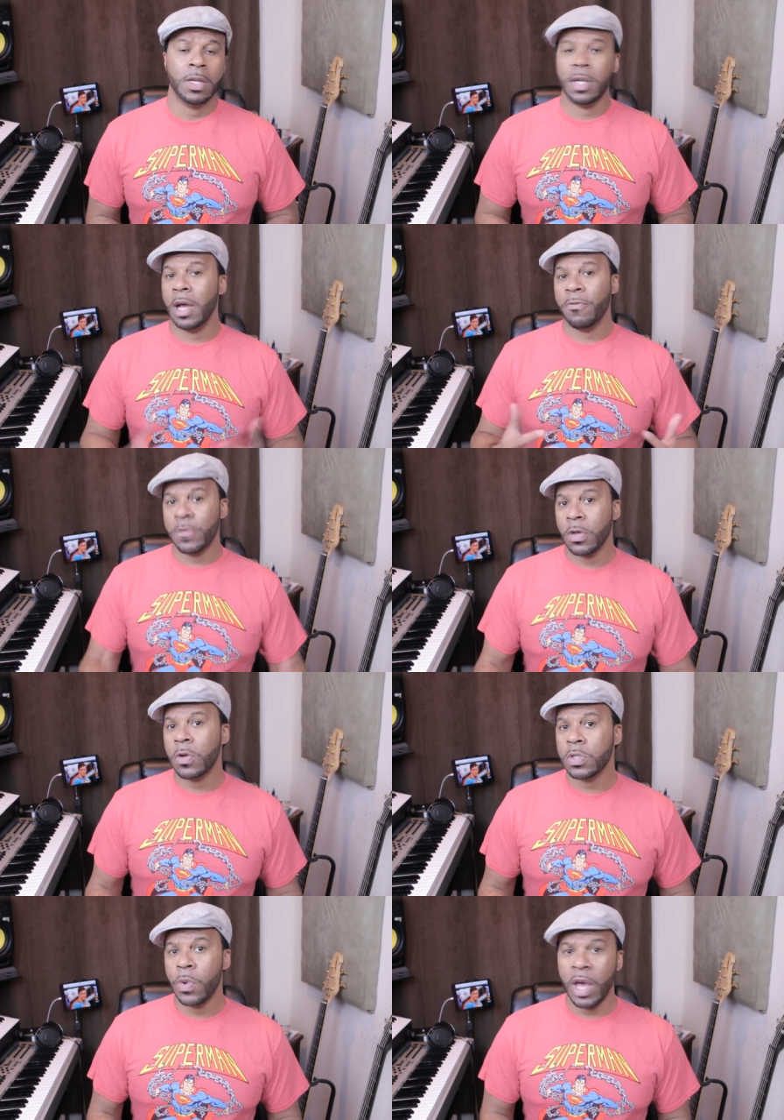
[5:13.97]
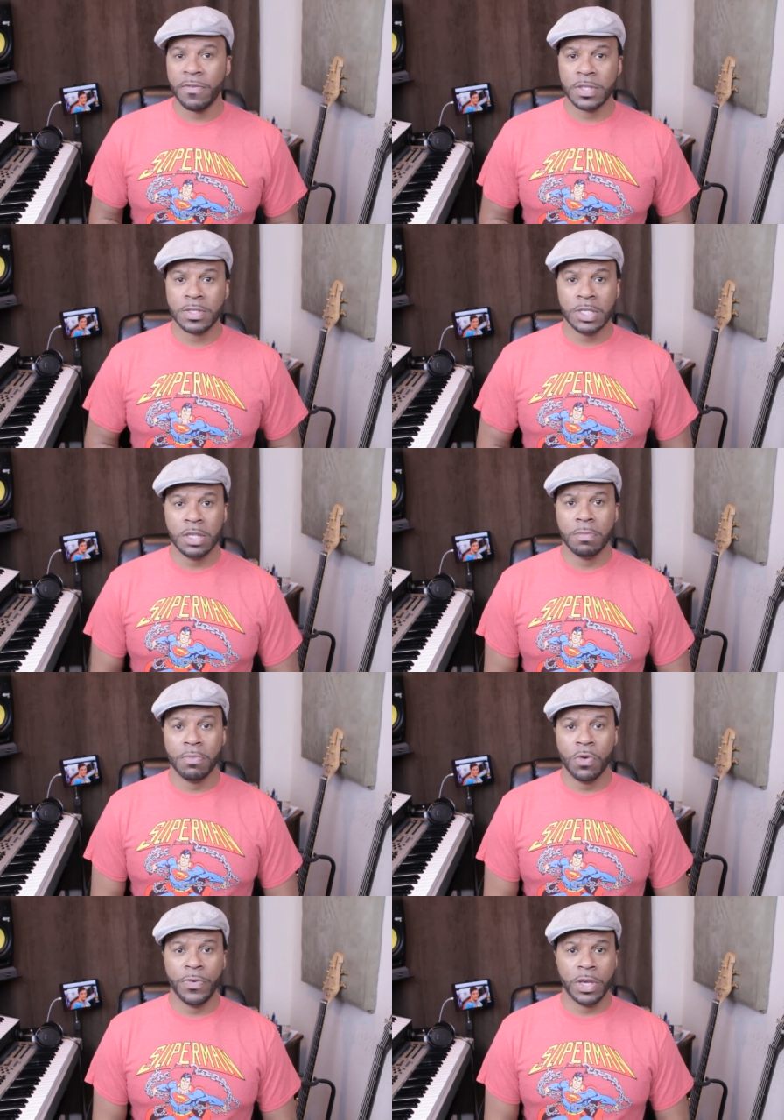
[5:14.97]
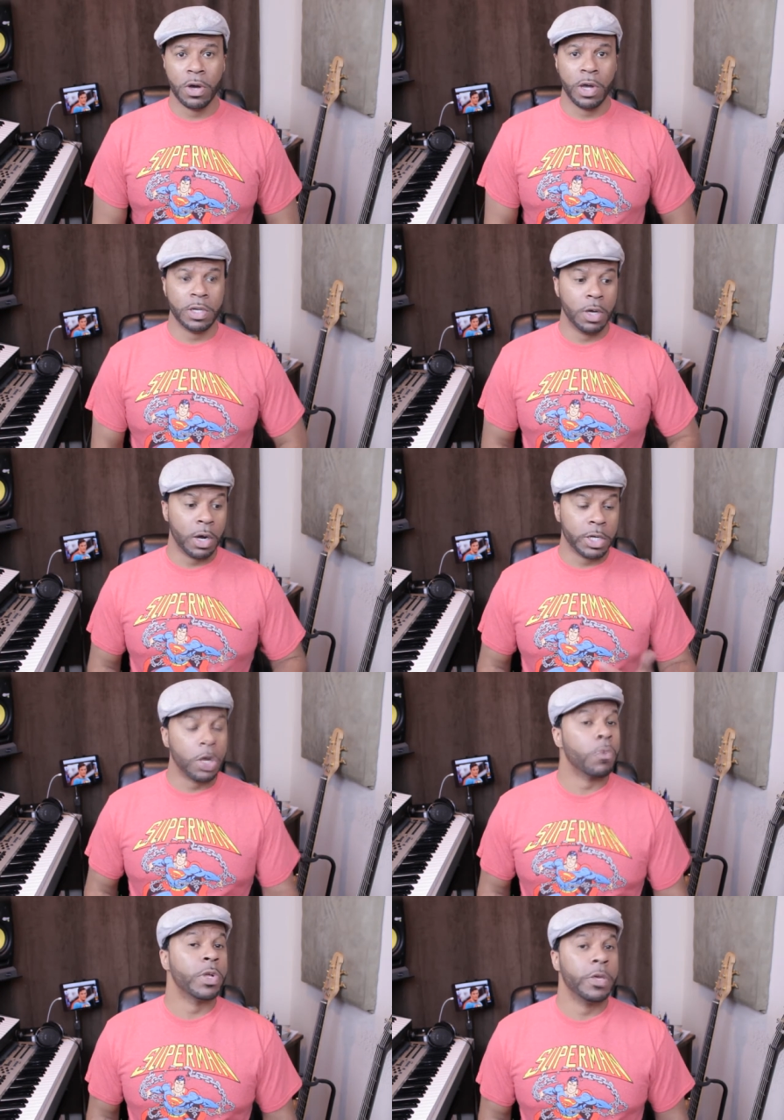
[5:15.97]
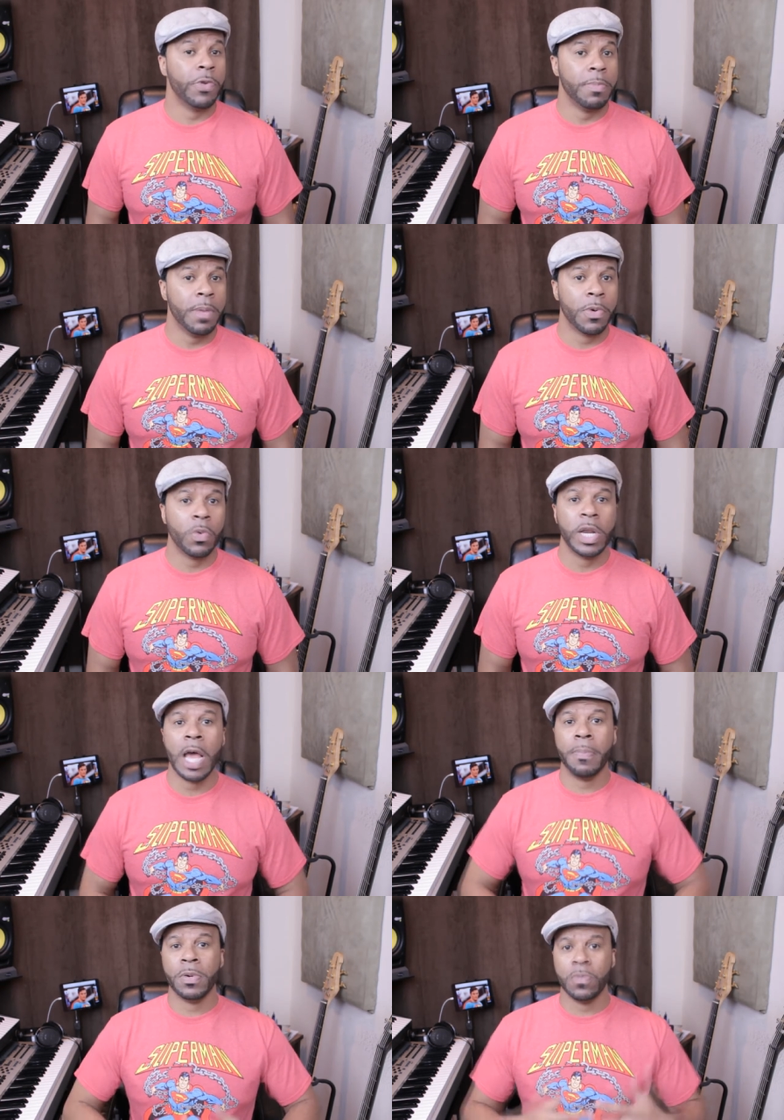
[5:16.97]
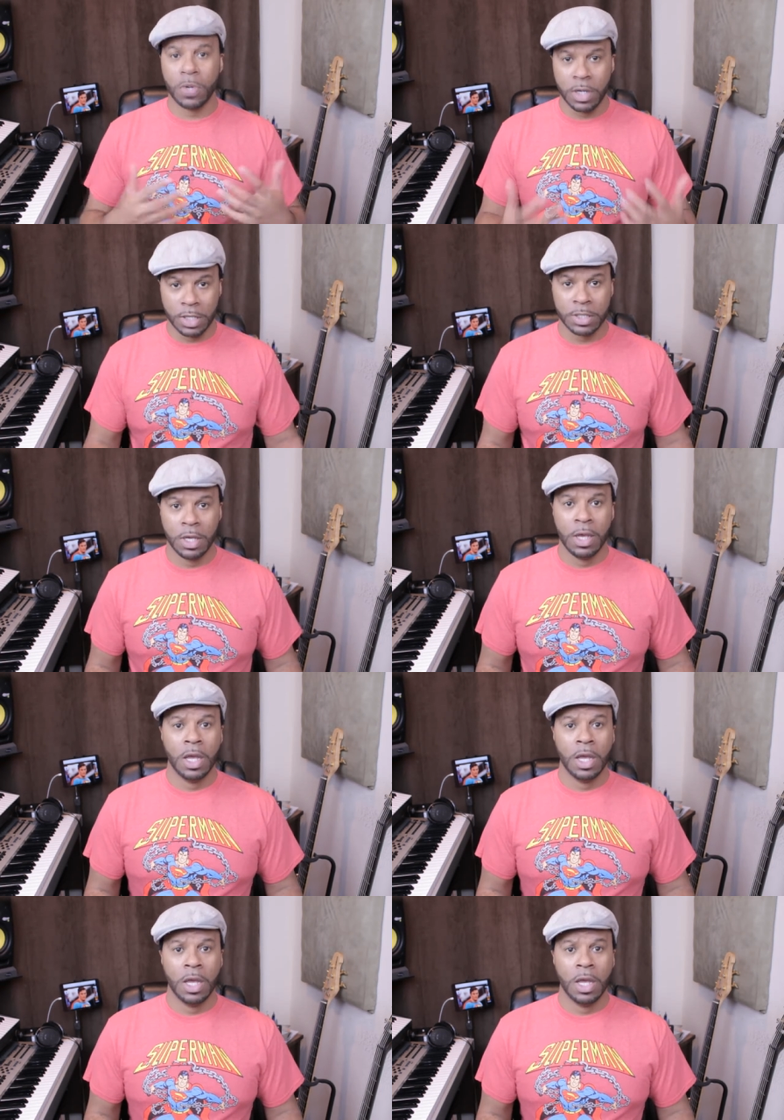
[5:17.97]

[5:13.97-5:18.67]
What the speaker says: Now, for those who haven't seen the movie or don't really remember, what happened was